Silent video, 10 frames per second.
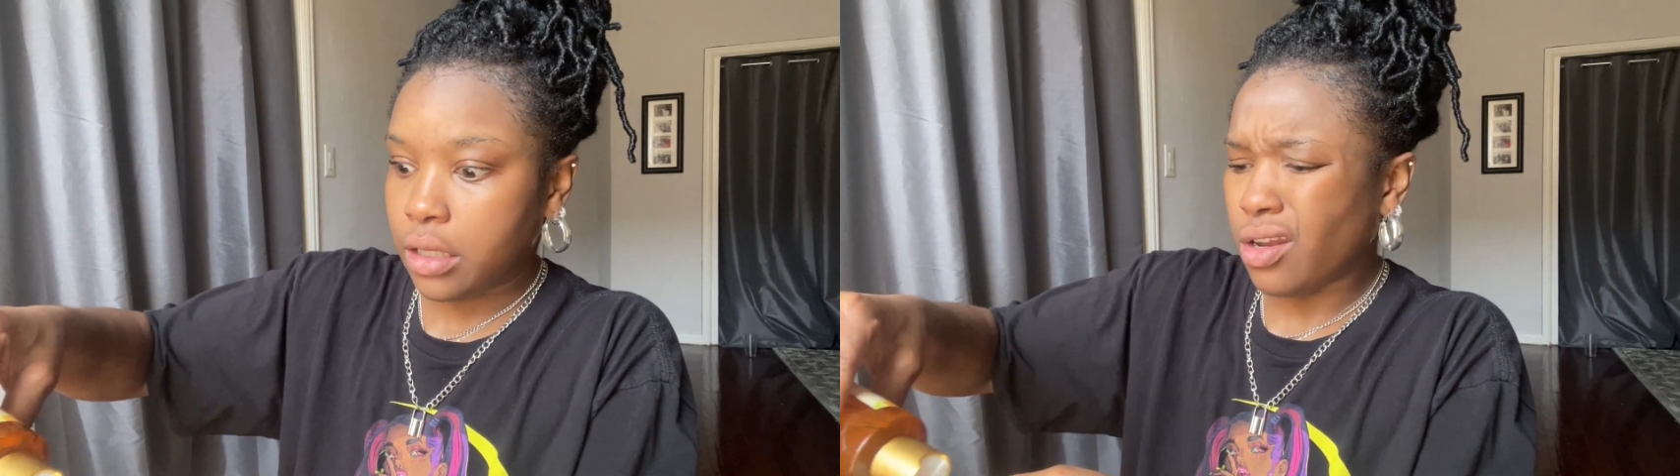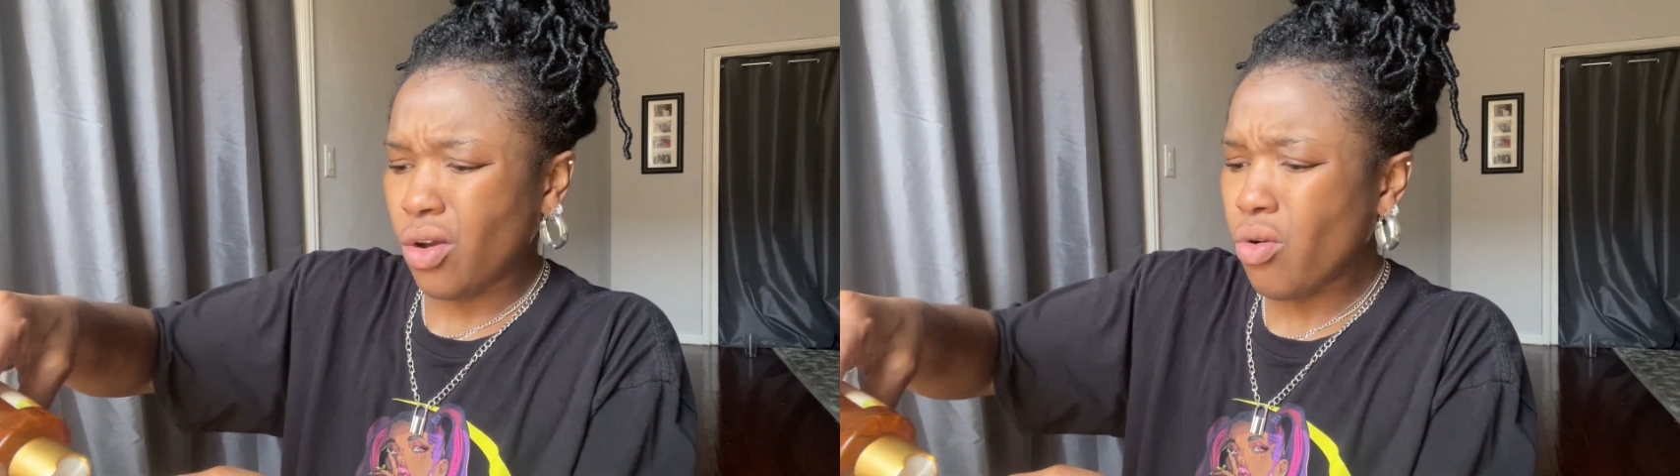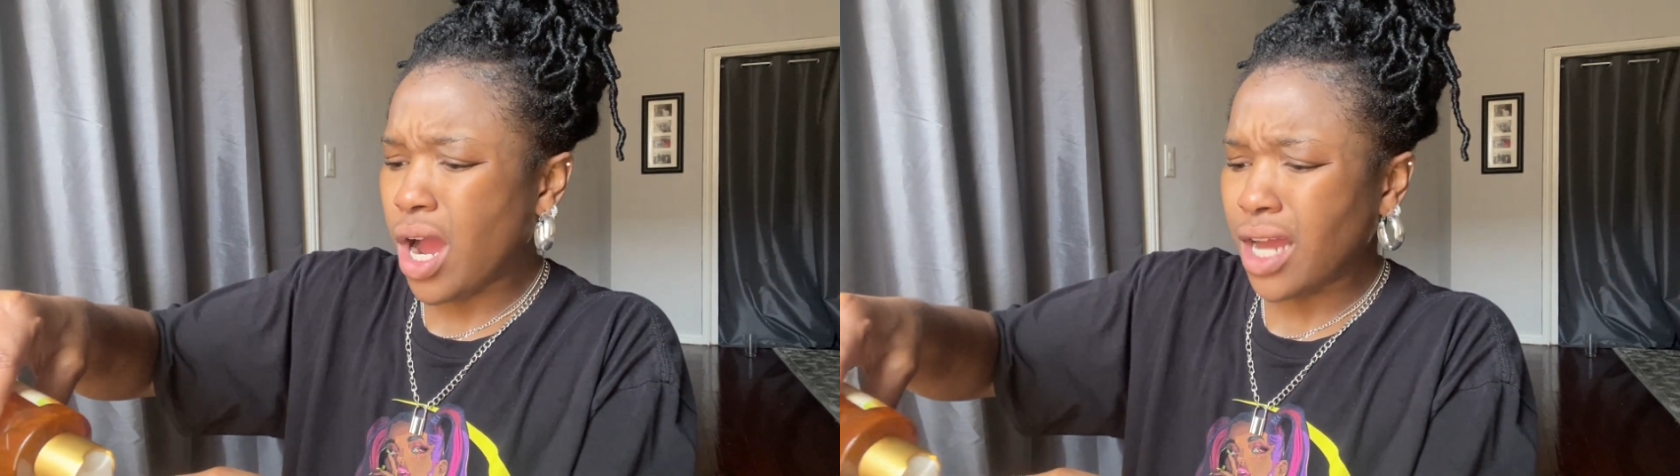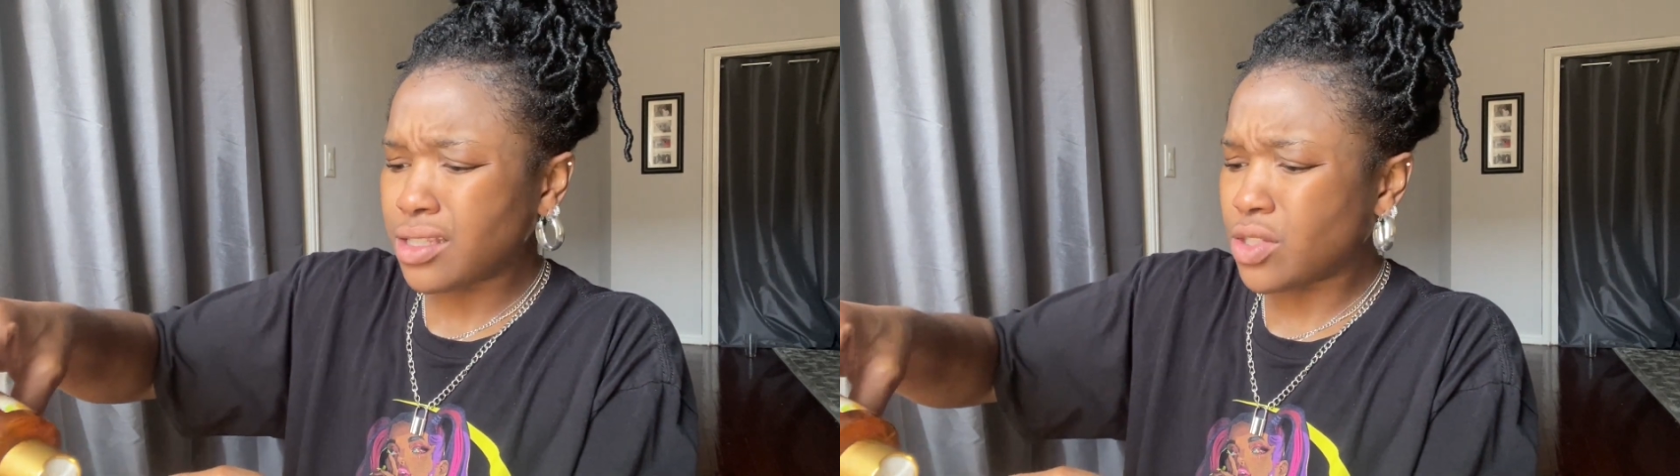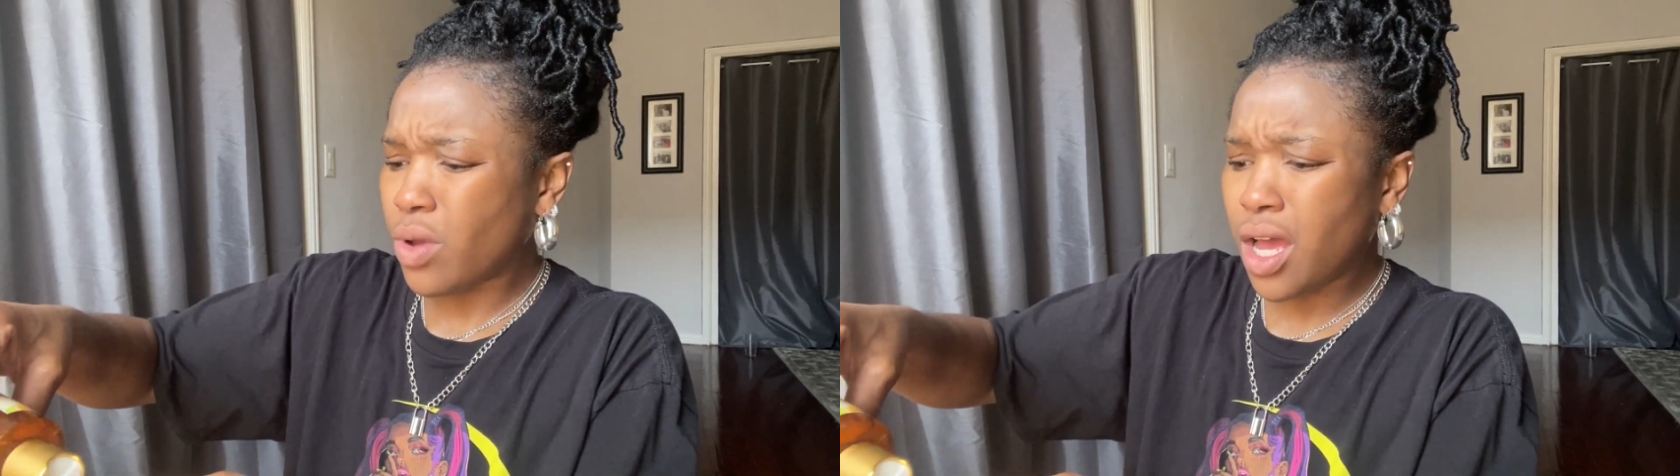No
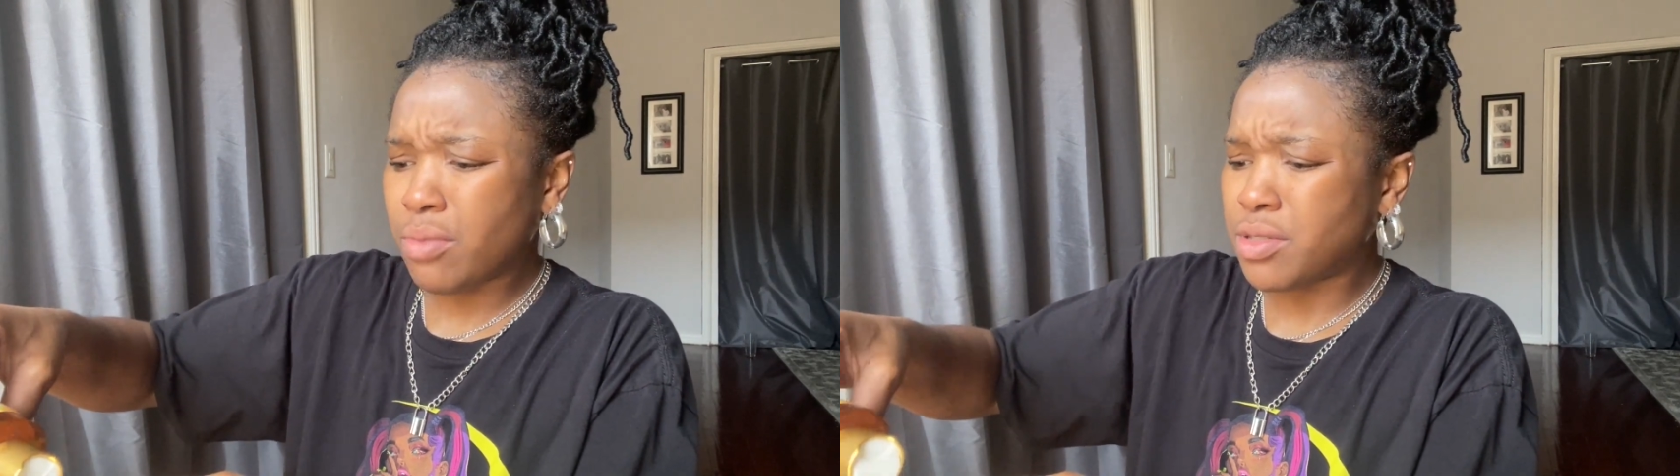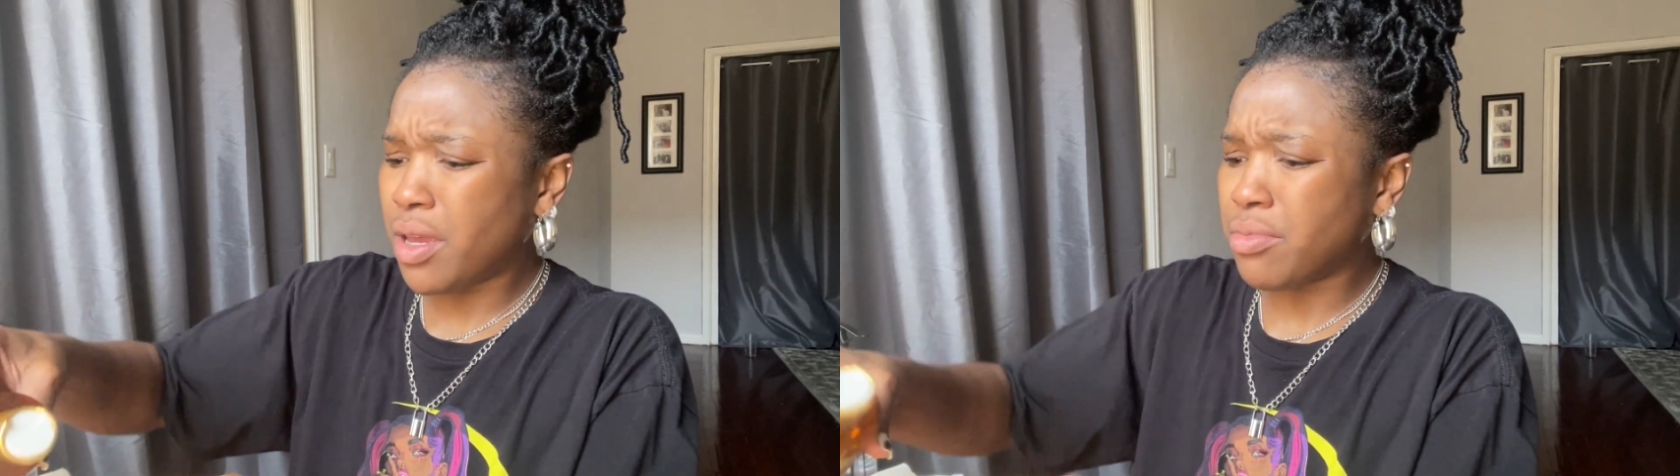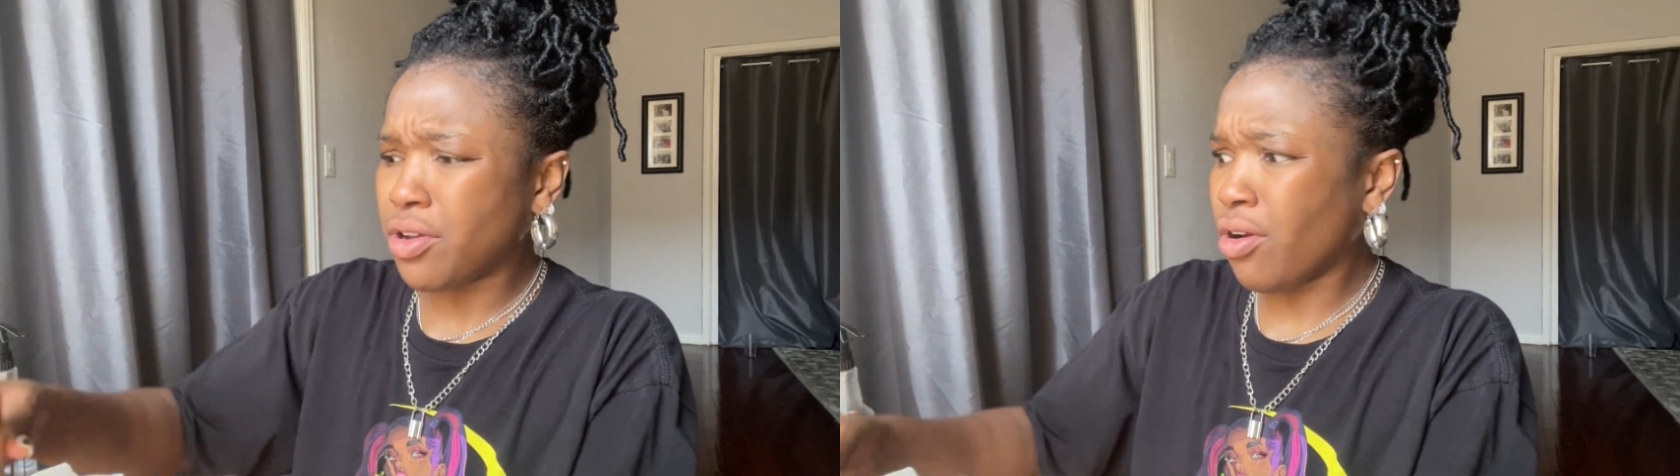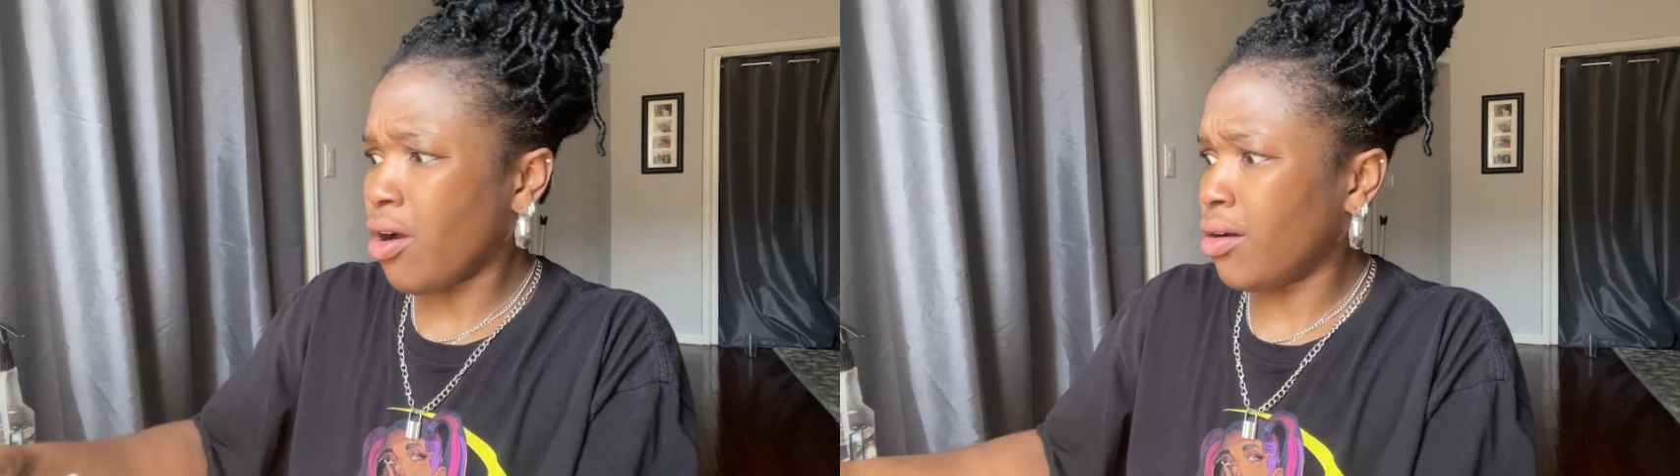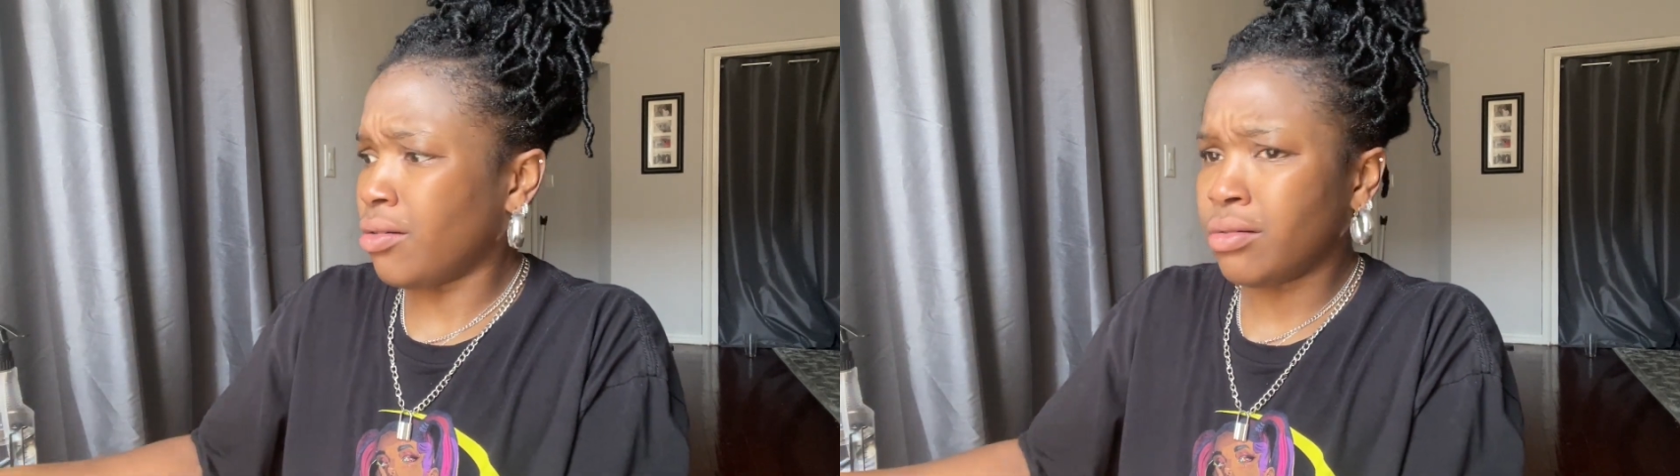cotton swabs, baby
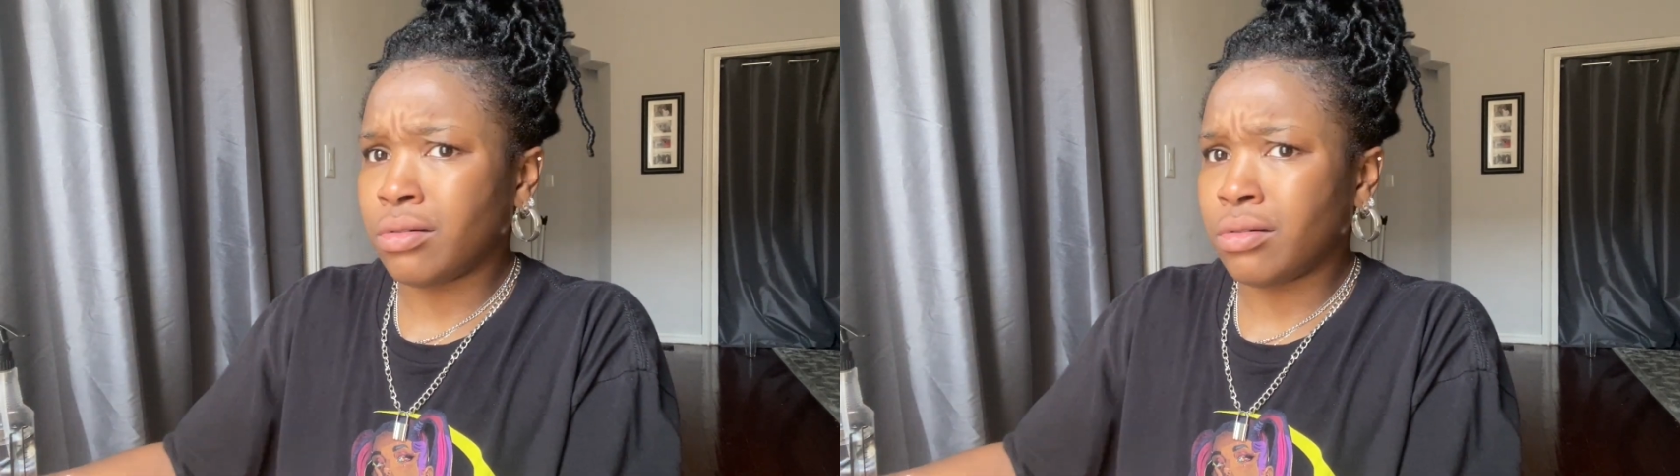girl.